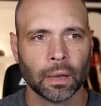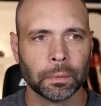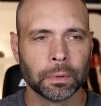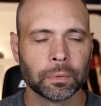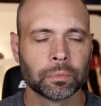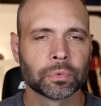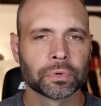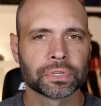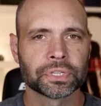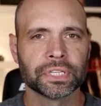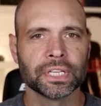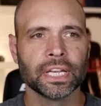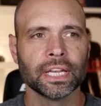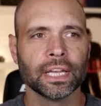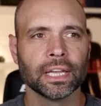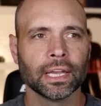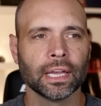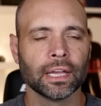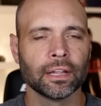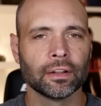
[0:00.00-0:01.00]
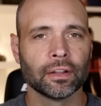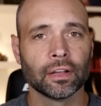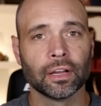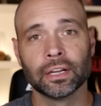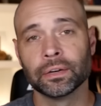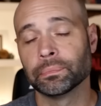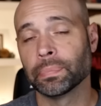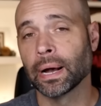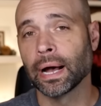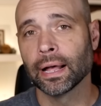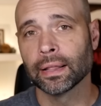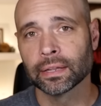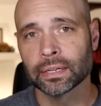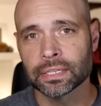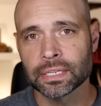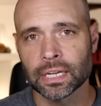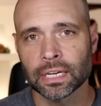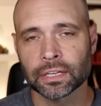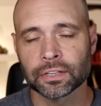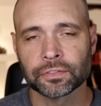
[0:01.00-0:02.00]
I mean, we're seeing it in
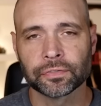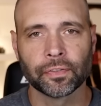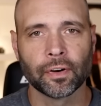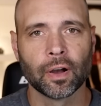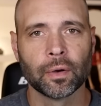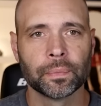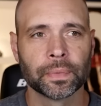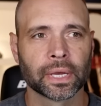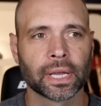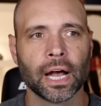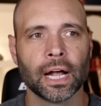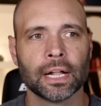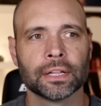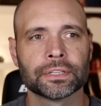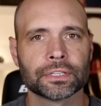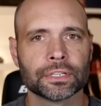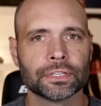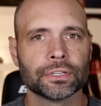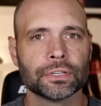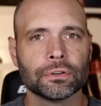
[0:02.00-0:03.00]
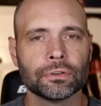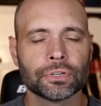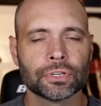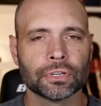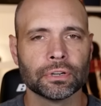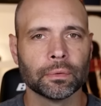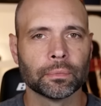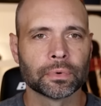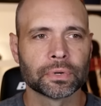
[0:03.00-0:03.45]
politics from the Constitution,